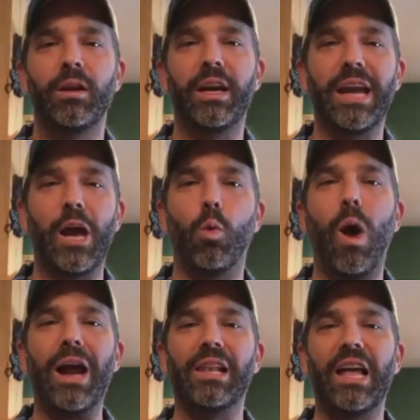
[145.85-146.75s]
Again,
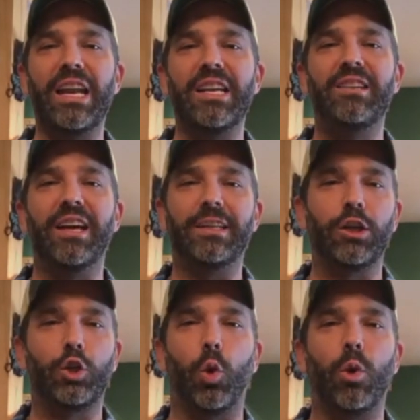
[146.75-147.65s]
while letting
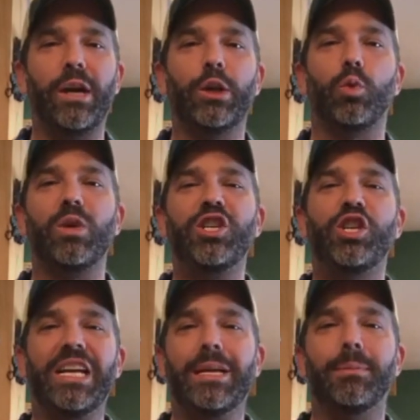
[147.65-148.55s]
dictatorial
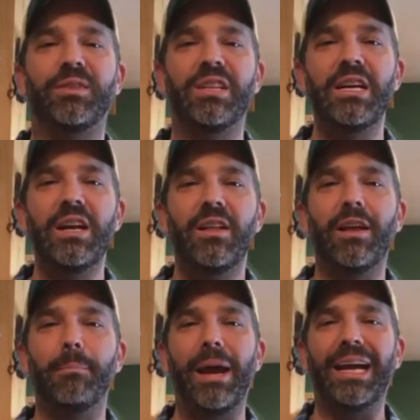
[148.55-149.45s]
regimes
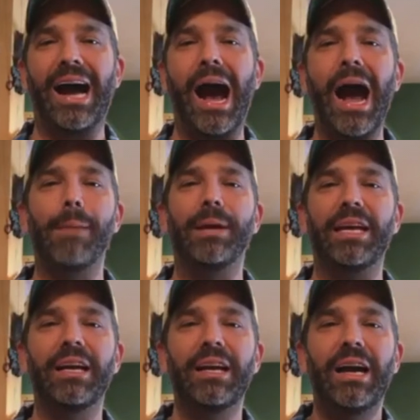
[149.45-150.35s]
that make a
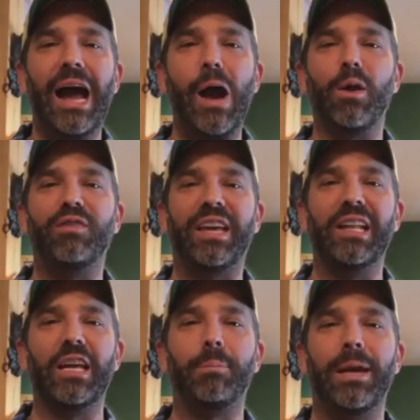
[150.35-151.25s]
hobby out of
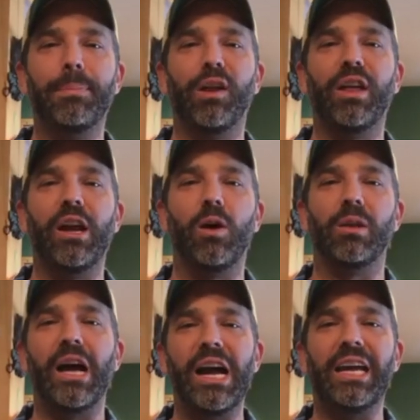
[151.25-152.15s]
killing people they
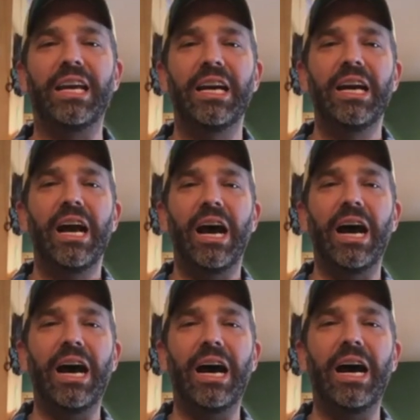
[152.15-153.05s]
don't like,
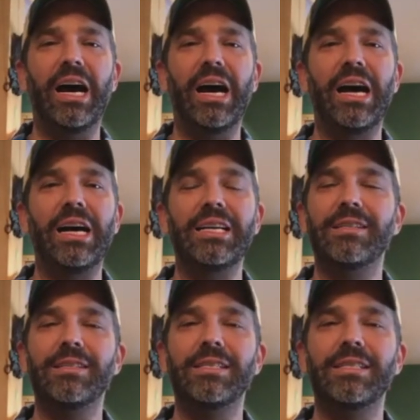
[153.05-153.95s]

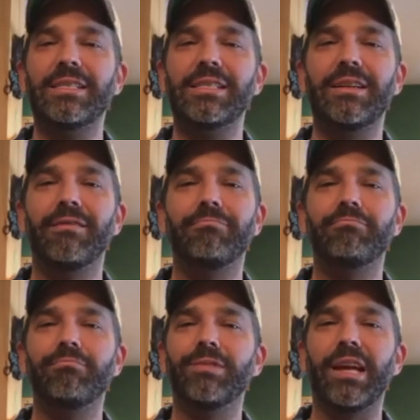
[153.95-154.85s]

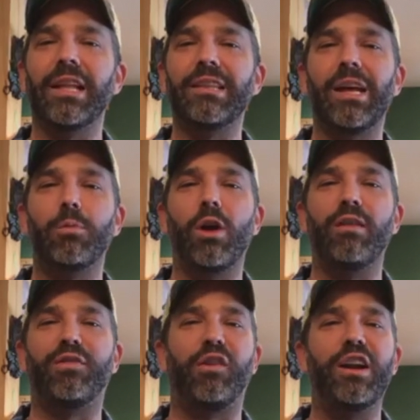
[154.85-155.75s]
they let them
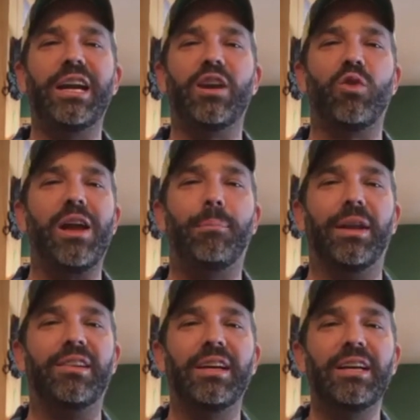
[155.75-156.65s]
run free and
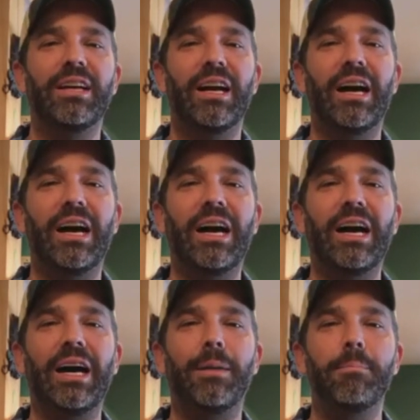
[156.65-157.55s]
rampant.
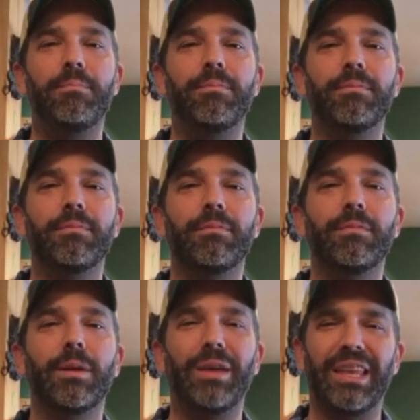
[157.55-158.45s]

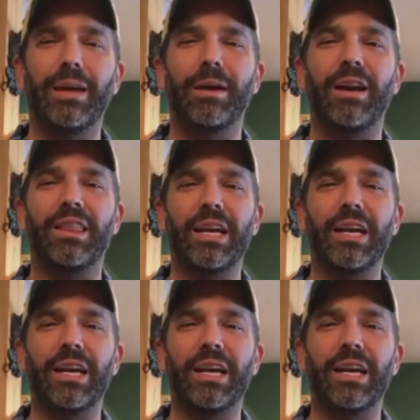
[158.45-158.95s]
Think about it.